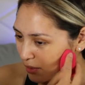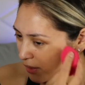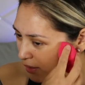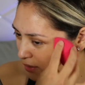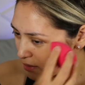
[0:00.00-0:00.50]

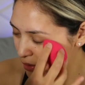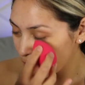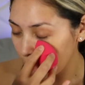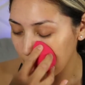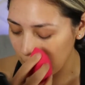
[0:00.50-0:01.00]
you
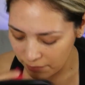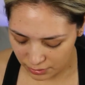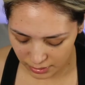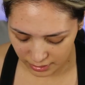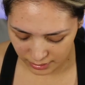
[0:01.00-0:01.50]
guys, so I
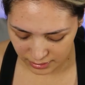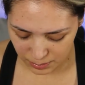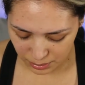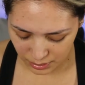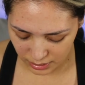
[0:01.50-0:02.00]
feel like that's
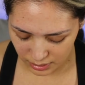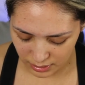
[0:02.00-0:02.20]
pretty